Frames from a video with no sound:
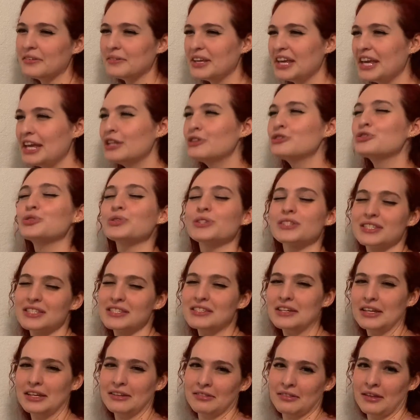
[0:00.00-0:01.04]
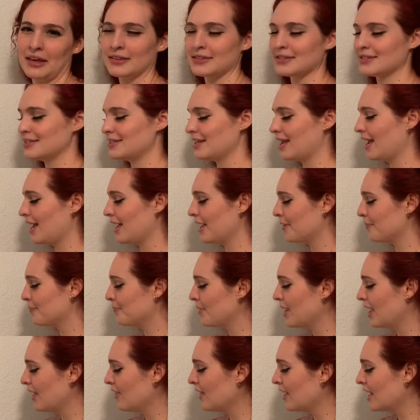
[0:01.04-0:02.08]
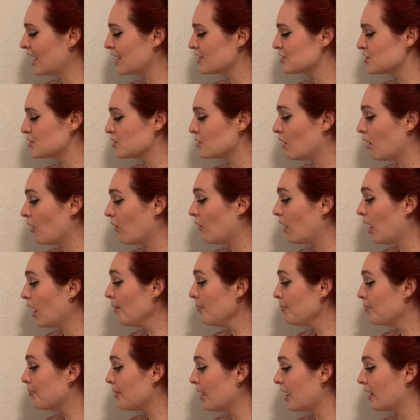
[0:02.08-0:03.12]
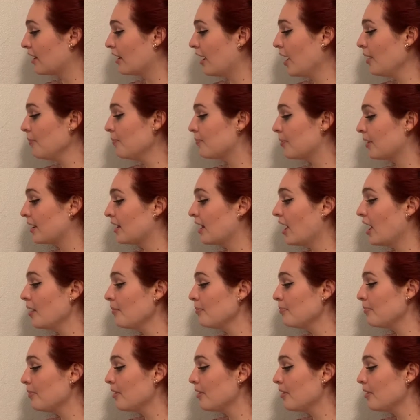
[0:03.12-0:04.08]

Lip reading: interesting, let's say. And then as you go up and up and up,